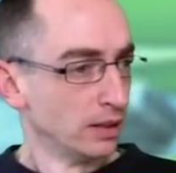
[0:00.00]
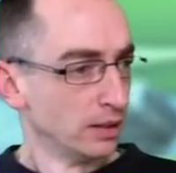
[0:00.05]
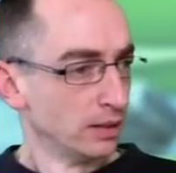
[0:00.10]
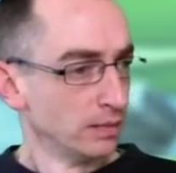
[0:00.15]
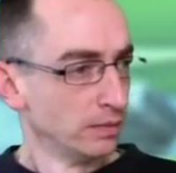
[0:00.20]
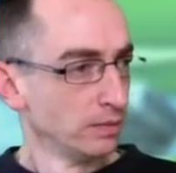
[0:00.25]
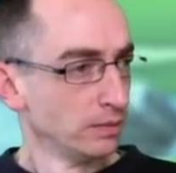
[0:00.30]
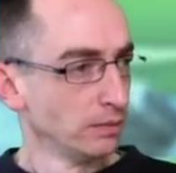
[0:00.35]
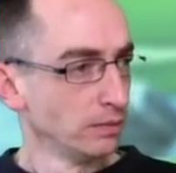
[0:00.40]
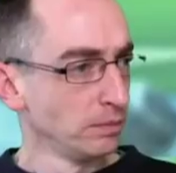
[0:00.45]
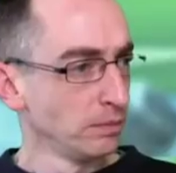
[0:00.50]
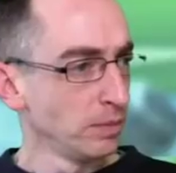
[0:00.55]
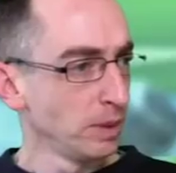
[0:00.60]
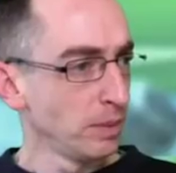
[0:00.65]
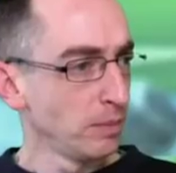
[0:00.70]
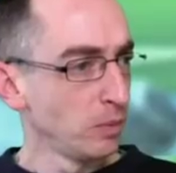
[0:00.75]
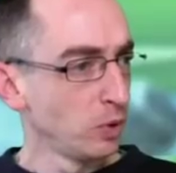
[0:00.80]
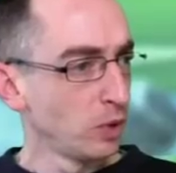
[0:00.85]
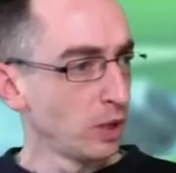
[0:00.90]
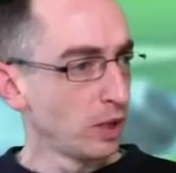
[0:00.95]
A bit
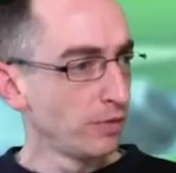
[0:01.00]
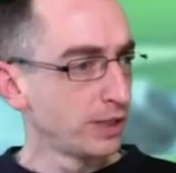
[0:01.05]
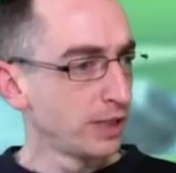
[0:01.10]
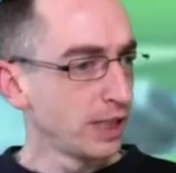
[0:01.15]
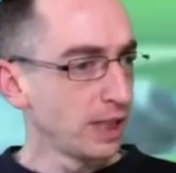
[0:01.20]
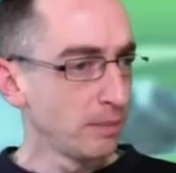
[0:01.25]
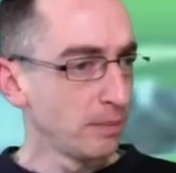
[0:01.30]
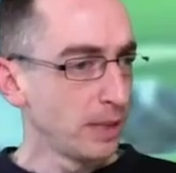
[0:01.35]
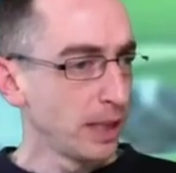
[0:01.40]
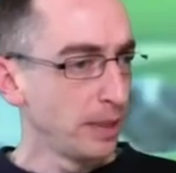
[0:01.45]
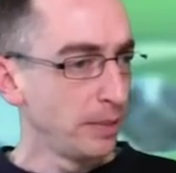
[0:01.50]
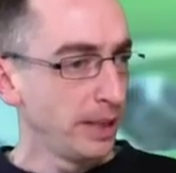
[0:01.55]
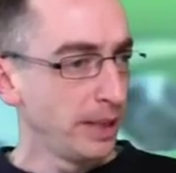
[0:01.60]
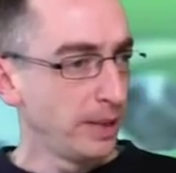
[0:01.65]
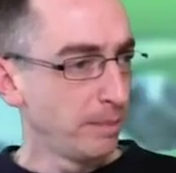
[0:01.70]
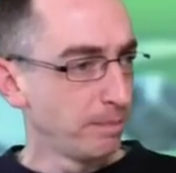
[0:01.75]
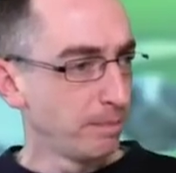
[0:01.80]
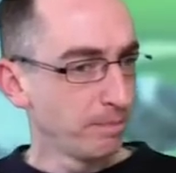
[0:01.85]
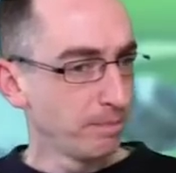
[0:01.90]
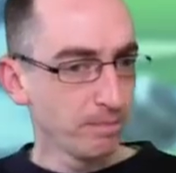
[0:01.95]
more offset maybe.
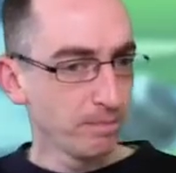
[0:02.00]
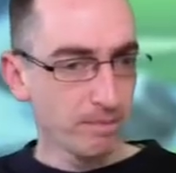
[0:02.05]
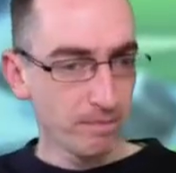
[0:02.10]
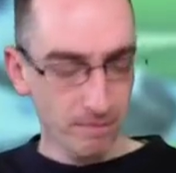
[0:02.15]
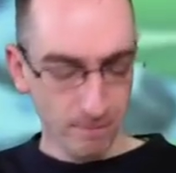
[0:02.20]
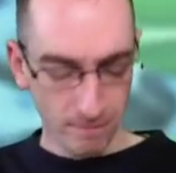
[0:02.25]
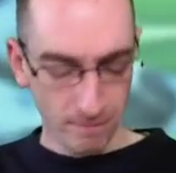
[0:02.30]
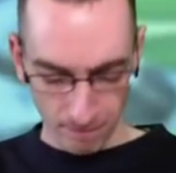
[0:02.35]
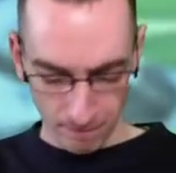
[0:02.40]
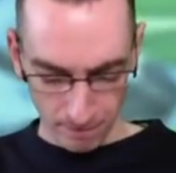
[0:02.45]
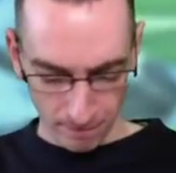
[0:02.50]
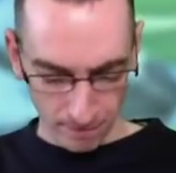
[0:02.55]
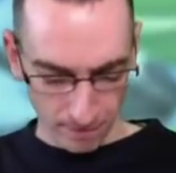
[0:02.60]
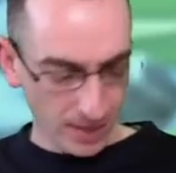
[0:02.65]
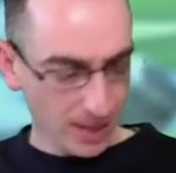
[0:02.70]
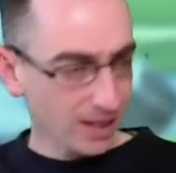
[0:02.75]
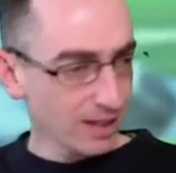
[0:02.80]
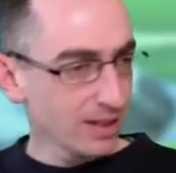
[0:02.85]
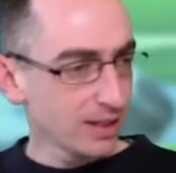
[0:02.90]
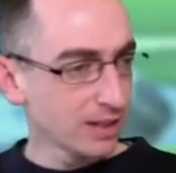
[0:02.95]

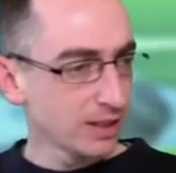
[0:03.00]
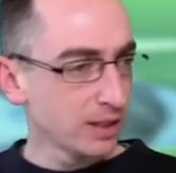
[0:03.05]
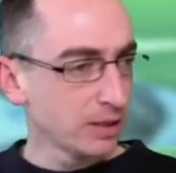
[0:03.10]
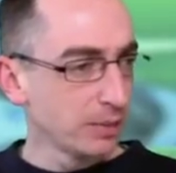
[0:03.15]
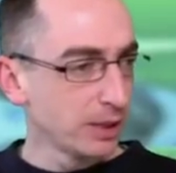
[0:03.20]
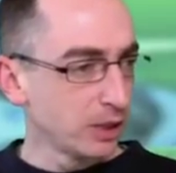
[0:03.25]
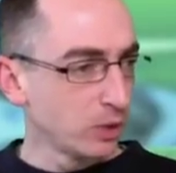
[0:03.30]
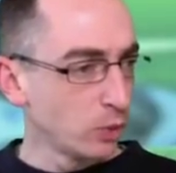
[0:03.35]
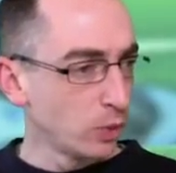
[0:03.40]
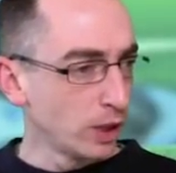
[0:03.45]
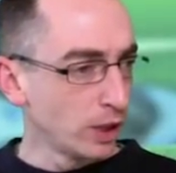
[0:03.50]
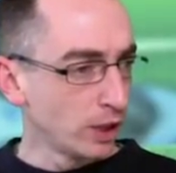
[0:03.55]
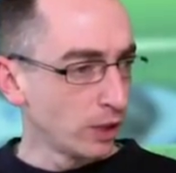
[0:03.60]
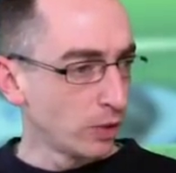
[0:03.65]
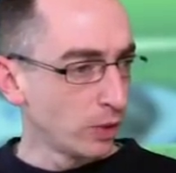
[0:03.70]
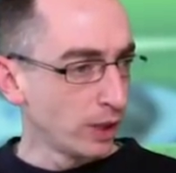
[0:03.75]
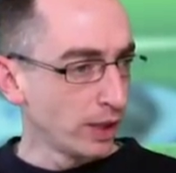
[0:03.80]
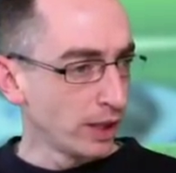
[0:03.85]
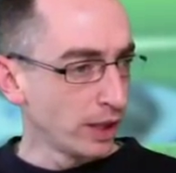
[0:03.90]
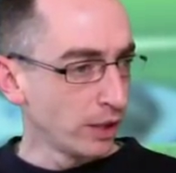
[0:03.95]
Something to work
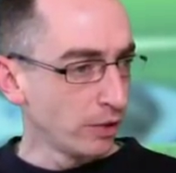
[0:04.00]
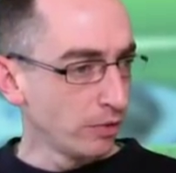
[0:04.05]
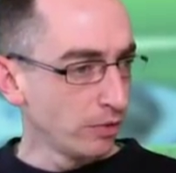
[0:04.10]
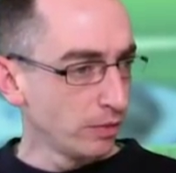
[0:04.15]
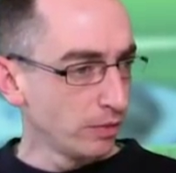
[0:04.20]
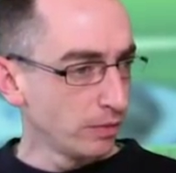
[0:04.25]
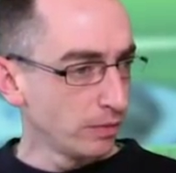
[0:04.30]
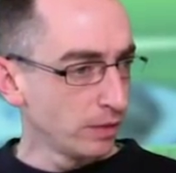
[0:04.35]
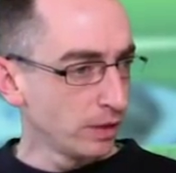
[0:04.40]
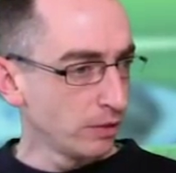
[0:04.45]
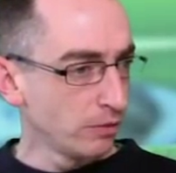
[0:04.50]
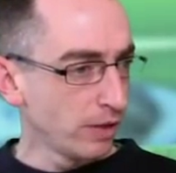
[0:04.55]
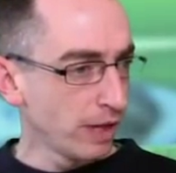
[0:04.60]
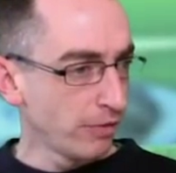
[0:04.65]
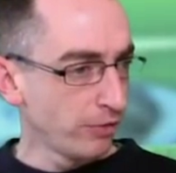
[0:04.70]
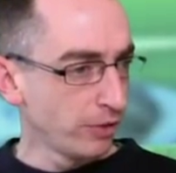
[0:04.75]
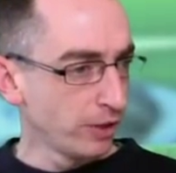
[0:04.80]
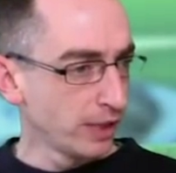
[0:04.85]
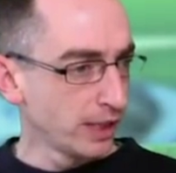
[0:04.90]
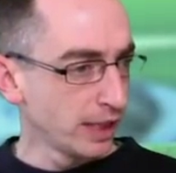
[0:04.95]
with though. The
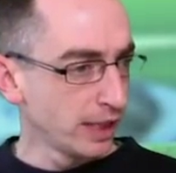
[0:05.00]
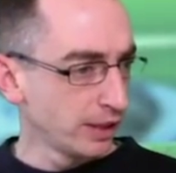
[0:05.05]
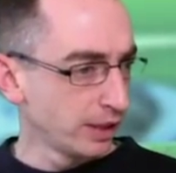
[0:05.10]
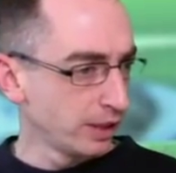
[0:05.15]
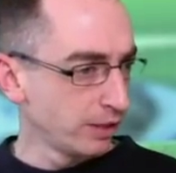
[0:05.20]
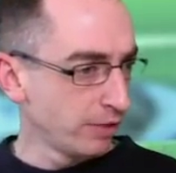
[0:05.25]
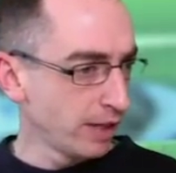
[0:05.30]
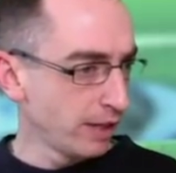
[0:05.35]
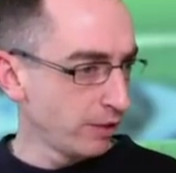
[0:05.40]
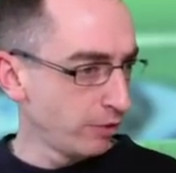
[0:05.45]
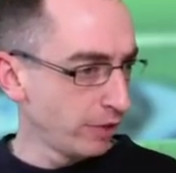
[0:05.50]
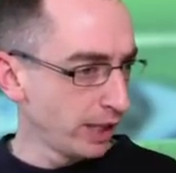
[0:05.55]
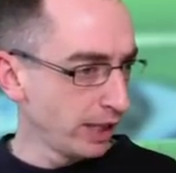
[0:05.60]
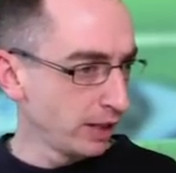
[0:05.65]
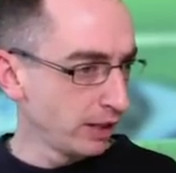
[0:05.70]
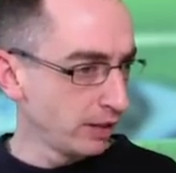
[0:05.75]
reference there is the red ring